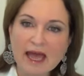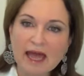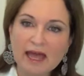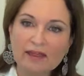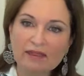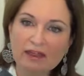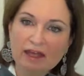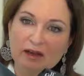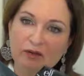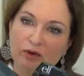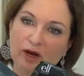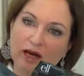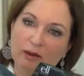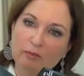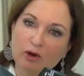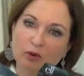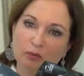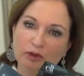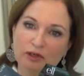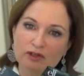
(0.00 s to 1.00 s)
And then I'm
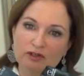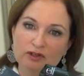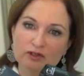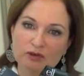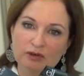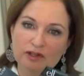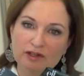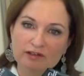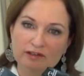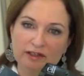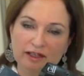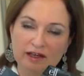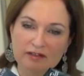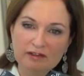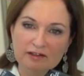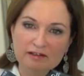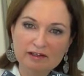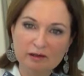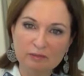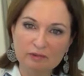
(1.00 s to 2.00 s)
hoping to do this and get
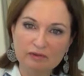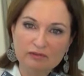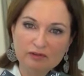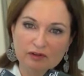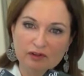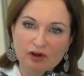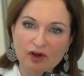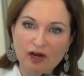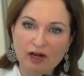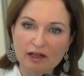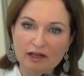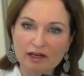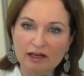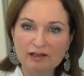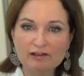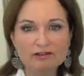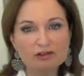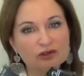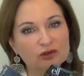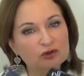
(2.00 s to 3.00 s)
this out before the
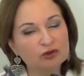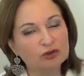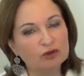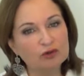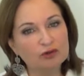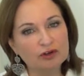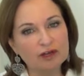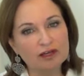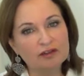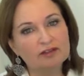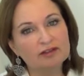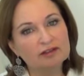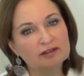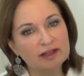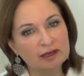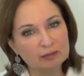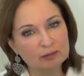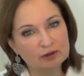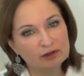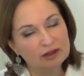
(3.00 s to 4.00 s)
holiday so you can create the
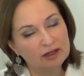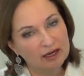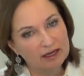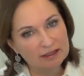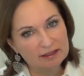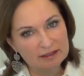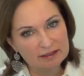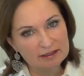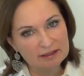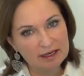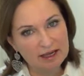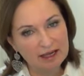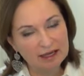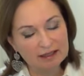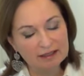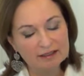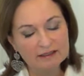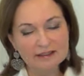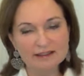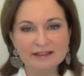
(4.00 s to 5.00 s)
same look that I did
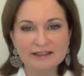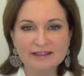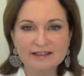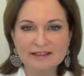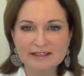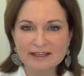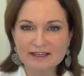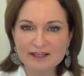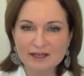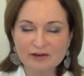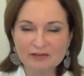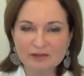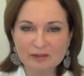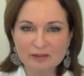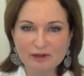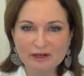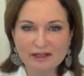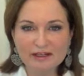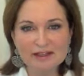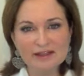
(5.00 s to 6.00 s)
today. Take care,
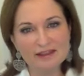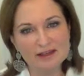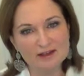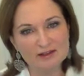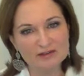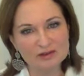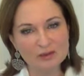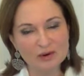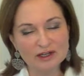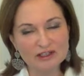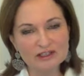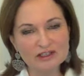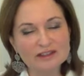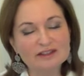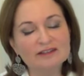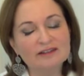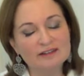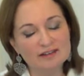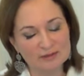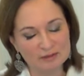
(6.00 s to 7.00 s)
everybody. Thanks for
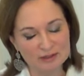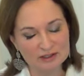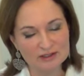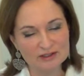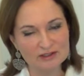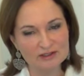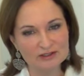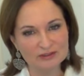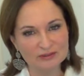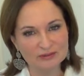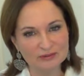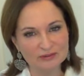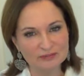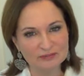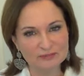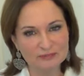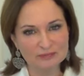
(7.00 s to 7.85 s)
watching. Speak to you soon.